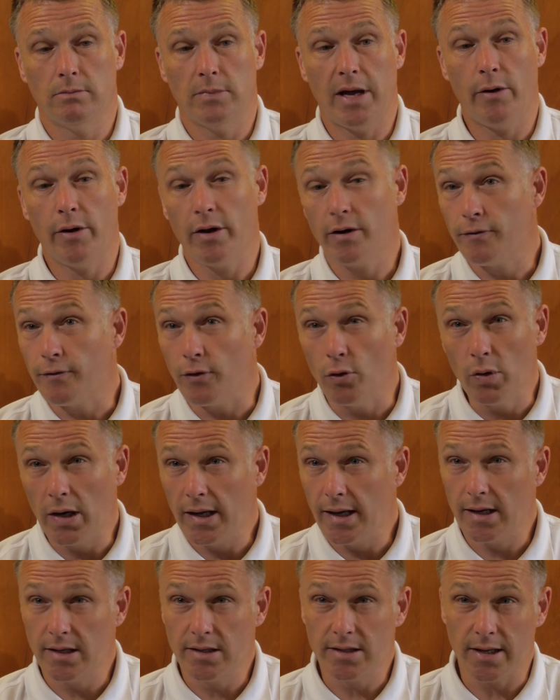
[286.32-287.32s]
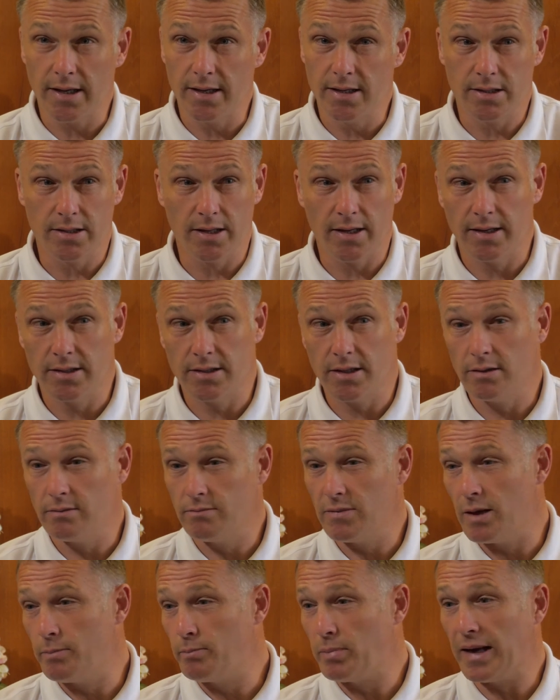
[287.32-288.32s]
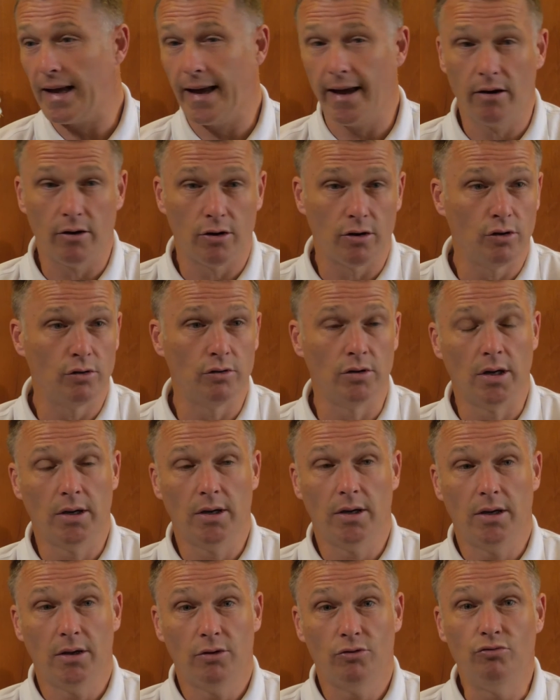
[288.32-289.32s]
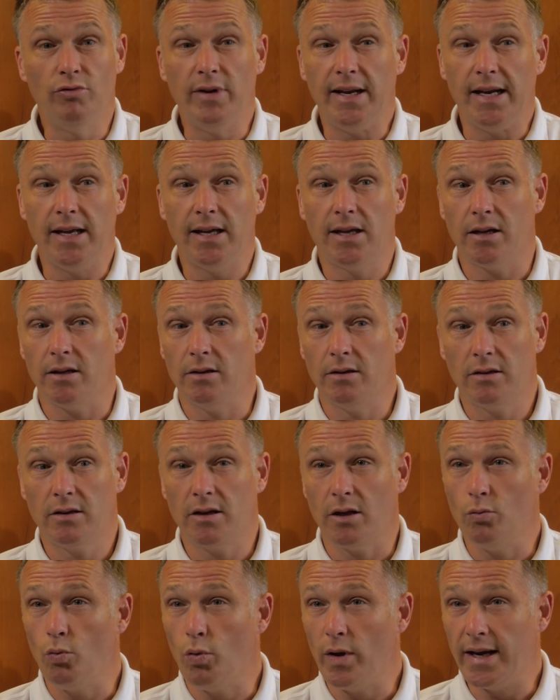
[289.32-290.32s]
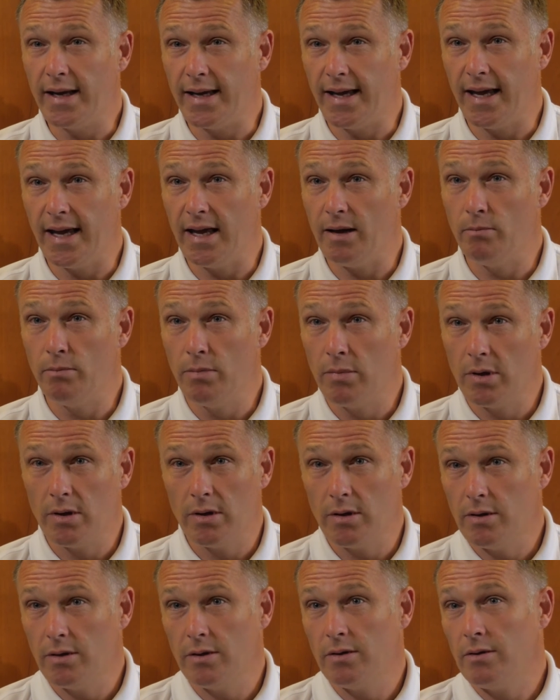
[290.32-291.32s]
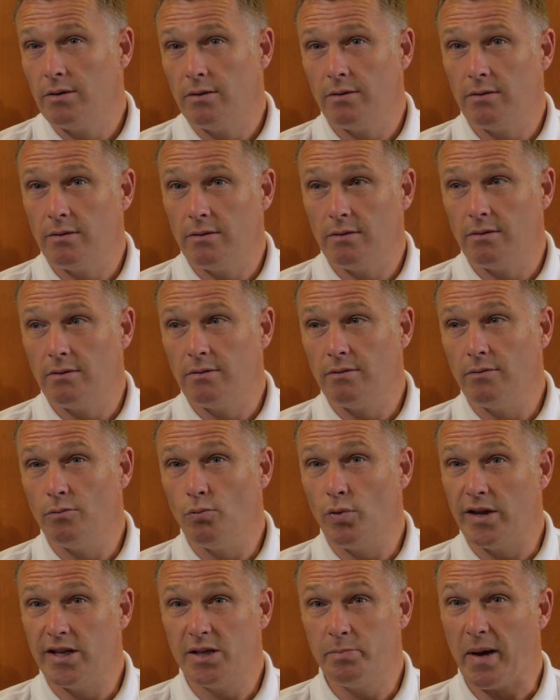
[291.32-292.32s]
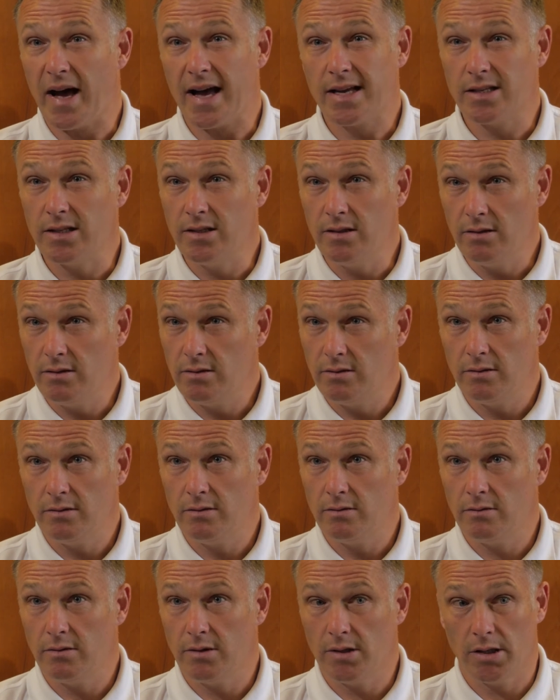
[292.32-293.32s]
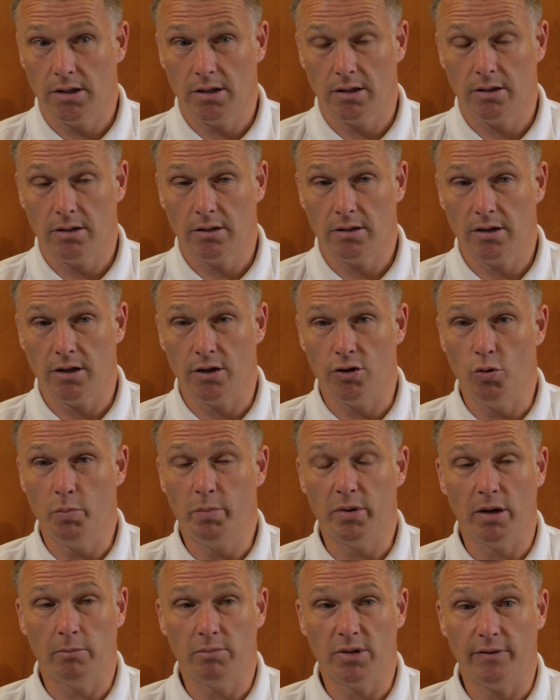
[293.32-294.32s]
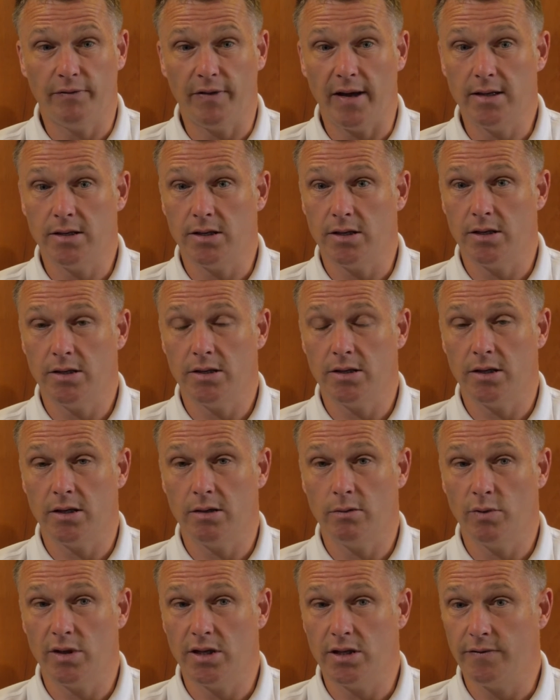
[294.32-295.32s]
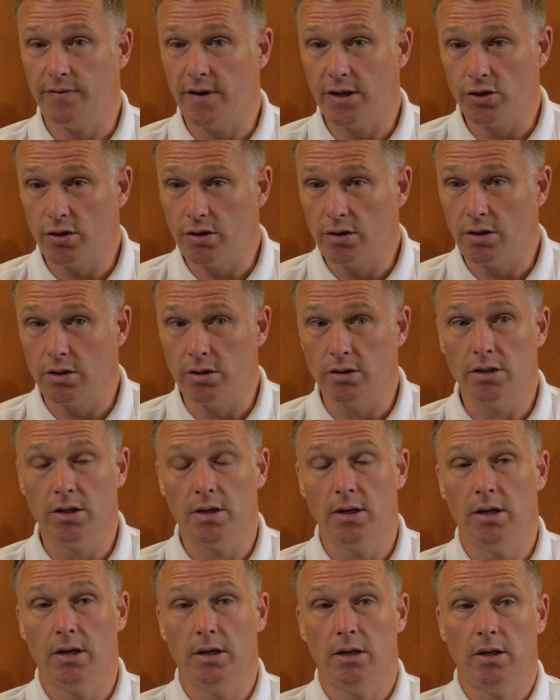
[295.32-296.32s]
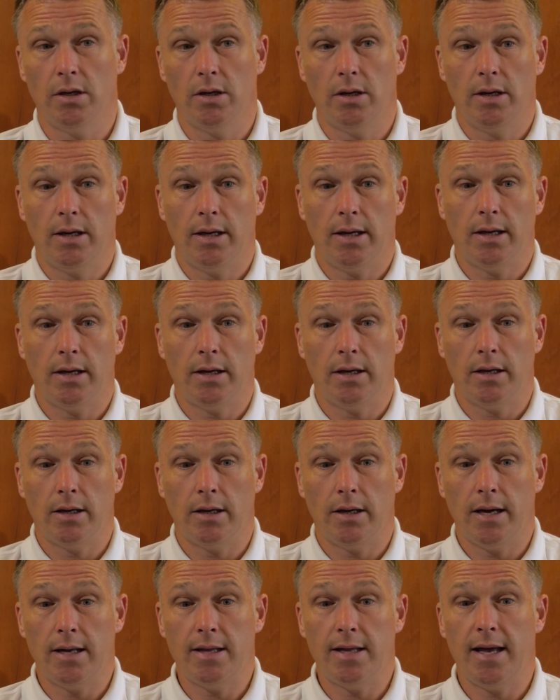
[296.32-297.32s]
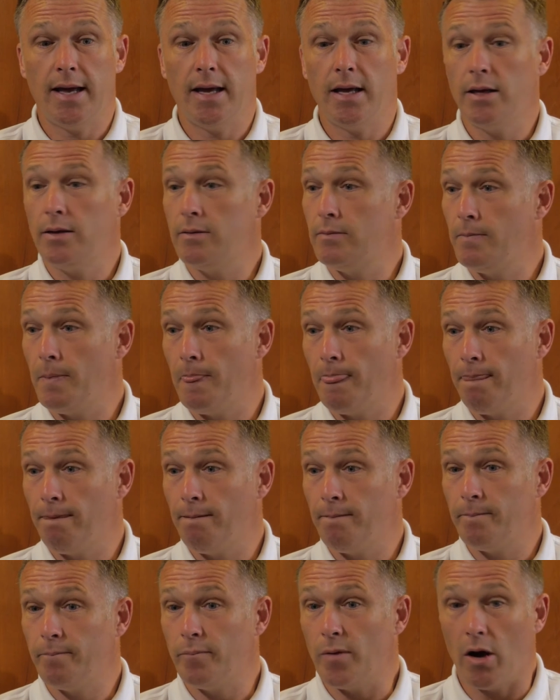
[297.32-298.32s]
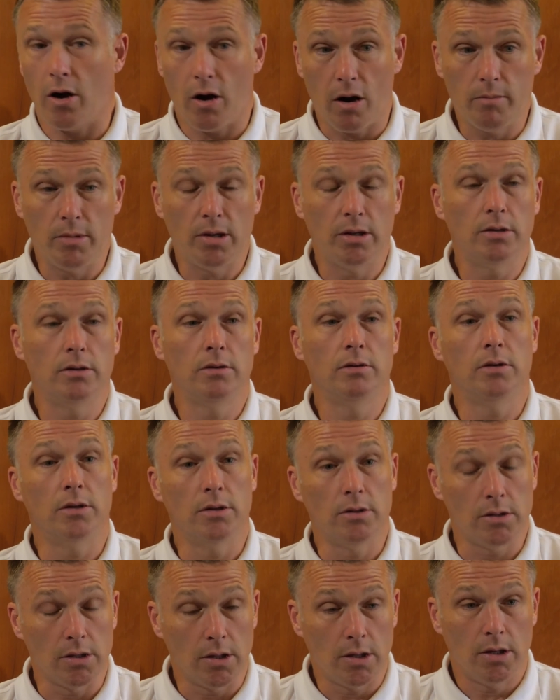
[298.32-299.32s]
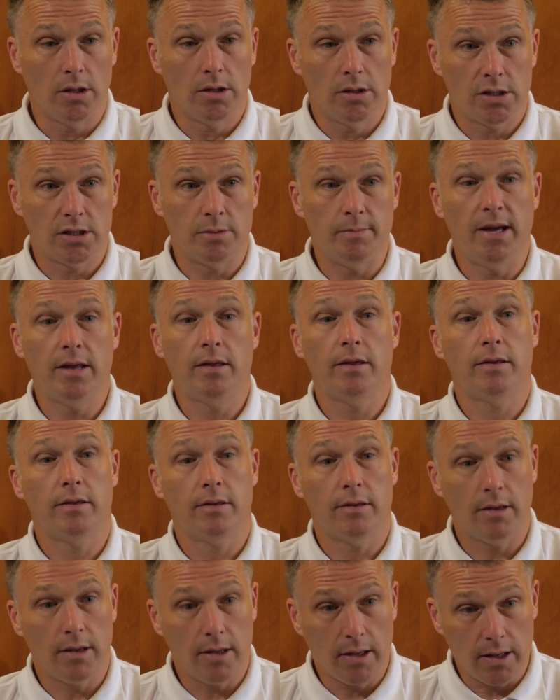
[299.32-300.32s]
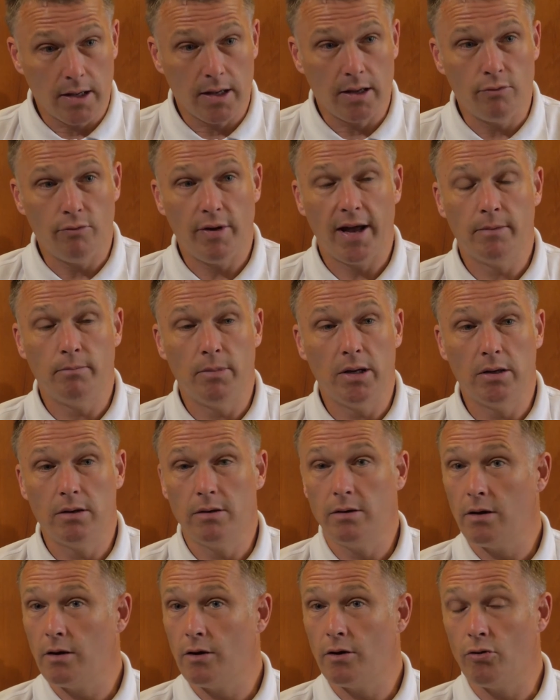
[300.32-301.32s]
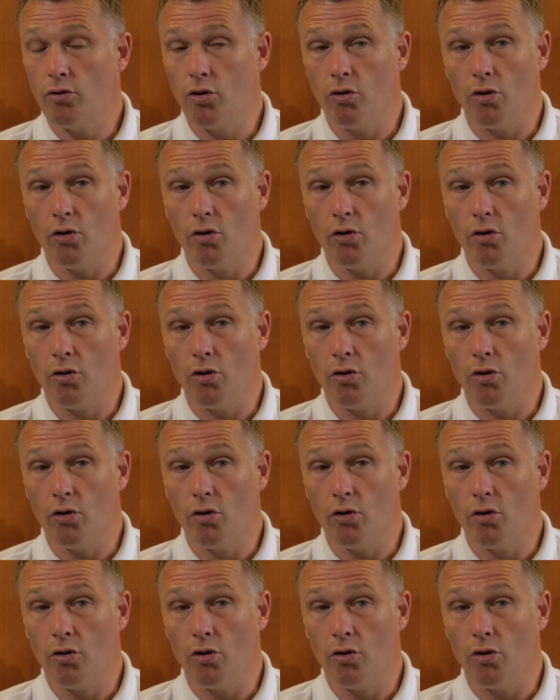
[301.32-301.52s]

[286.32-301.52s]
Eric Foley is a player who really can win a game with his passing, can open up defences and with his vision. And then Harmon and Smith and Redmond are